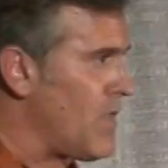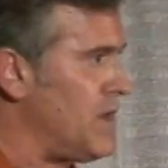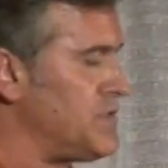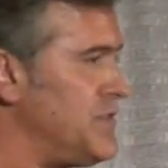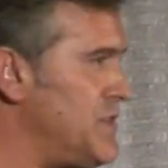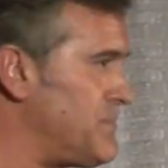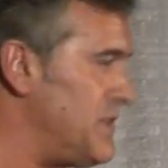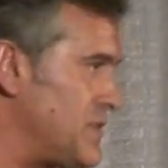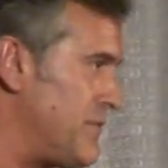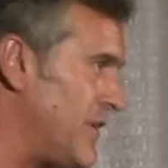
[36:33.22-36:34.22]
Because the
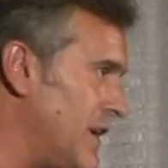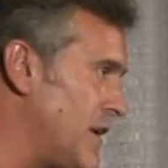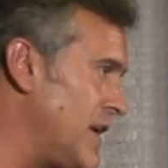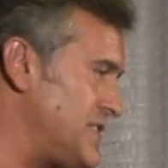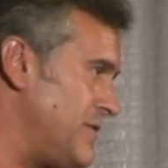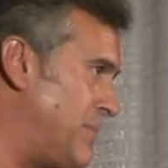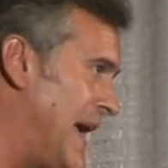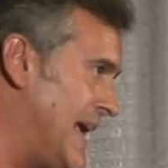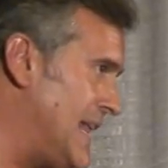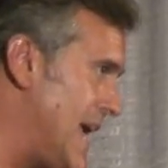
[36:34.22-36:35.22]
gypsies are very aggressive
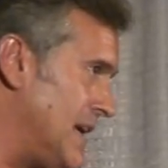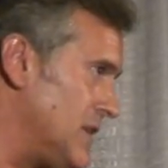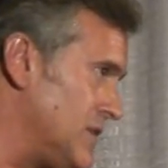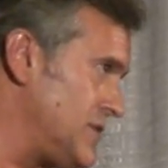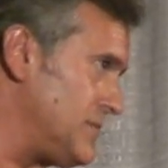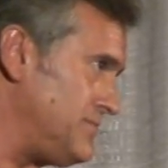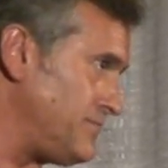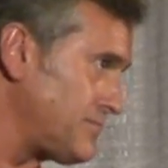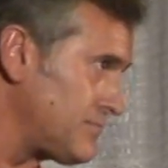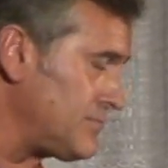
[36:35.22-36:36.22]
panhandlers,
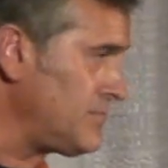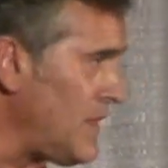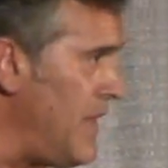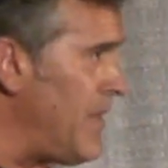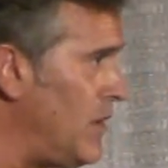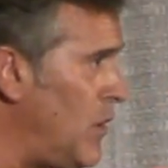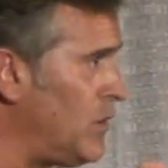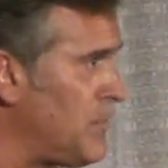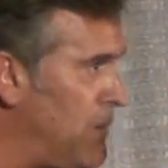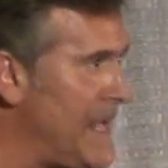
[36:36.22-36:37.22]
and they'll
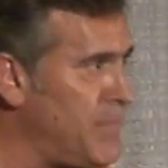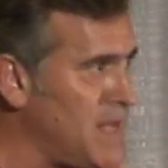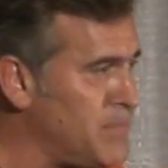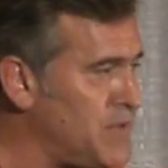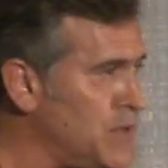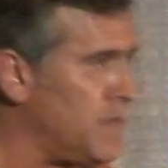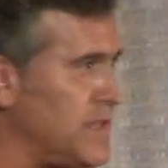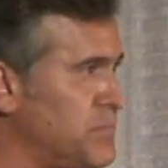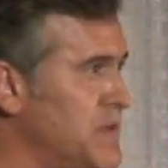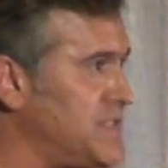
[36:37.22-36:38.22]
hold a baby up to you
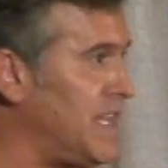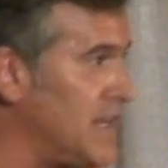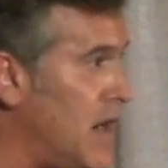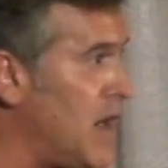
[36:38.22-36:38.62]
that's missing an